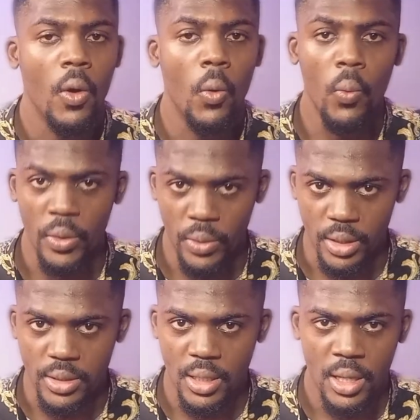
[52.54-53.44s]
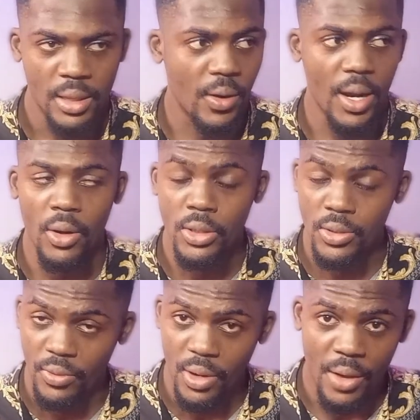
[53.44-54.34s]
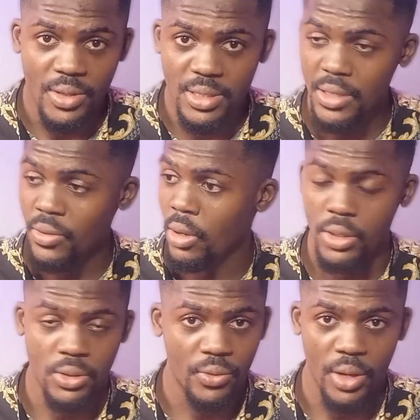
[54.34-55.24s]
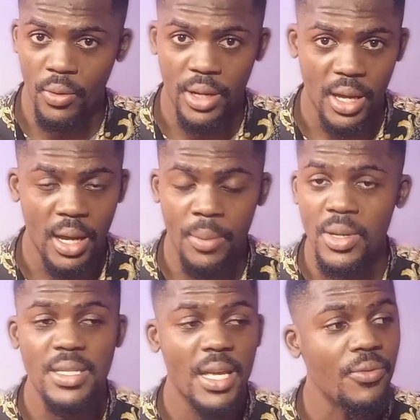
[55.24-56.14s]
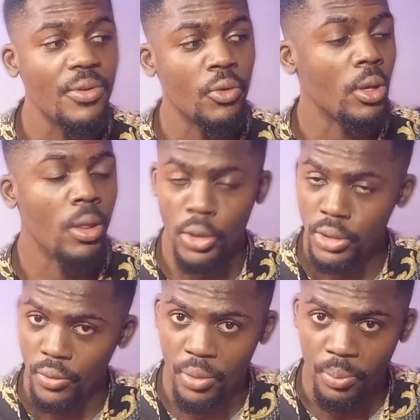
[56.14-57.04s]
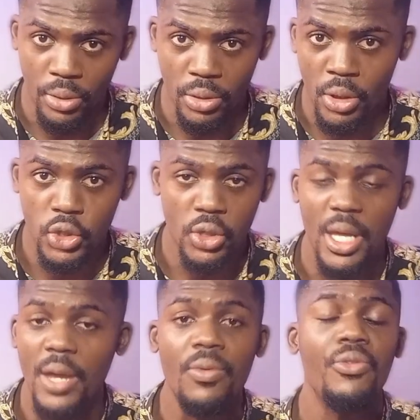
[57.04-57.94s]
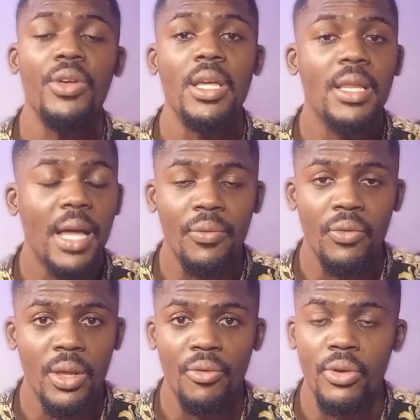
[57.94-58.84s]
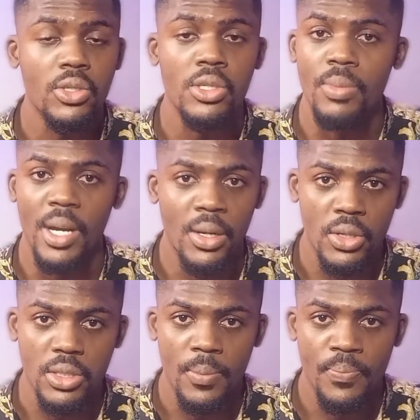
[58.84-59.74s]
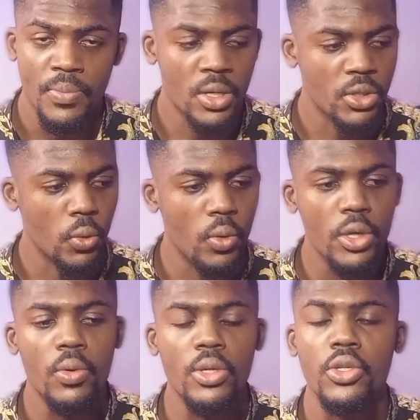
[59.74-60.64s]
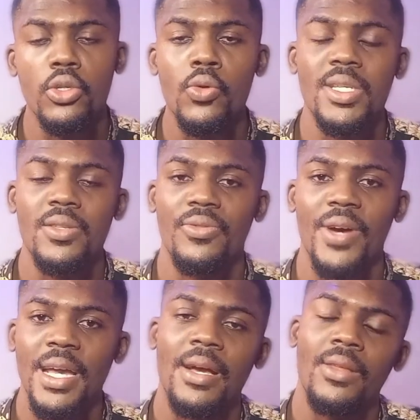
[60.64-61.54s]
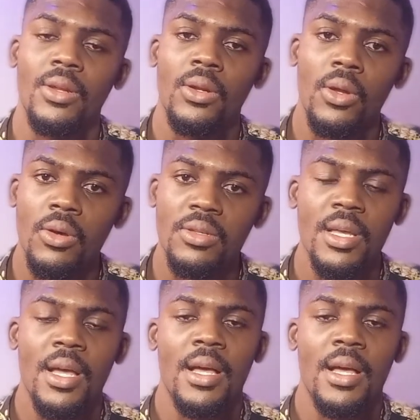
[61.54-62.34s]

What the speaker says: will not. There are laws of gravity, laws of aerodynamics, laws of reproduction. Everything in life really functions by laws. So what you want to do is find out the laws